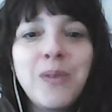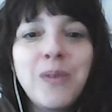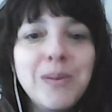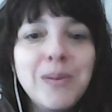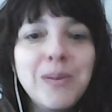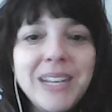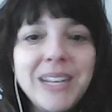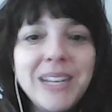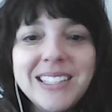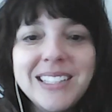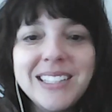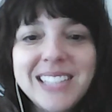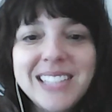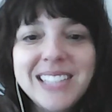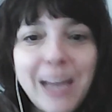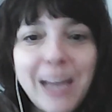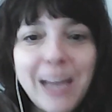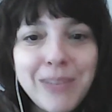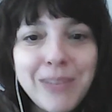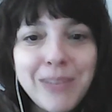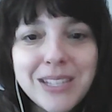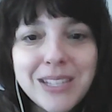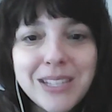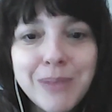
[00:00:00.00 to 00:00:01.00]
woman's
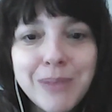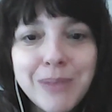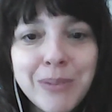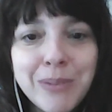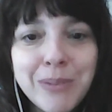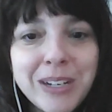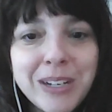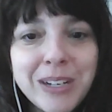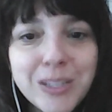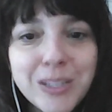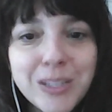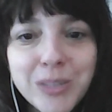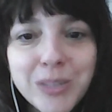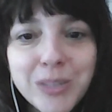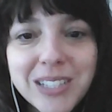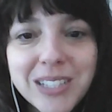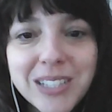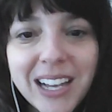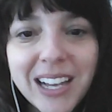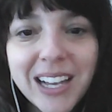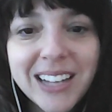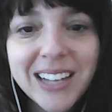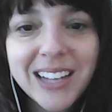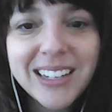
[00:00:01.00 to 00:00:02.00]
happiest memories
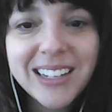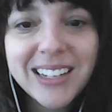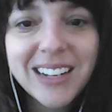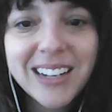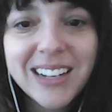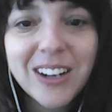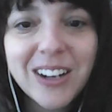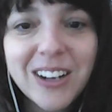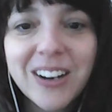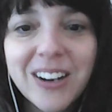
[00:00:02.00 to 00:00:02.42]
was on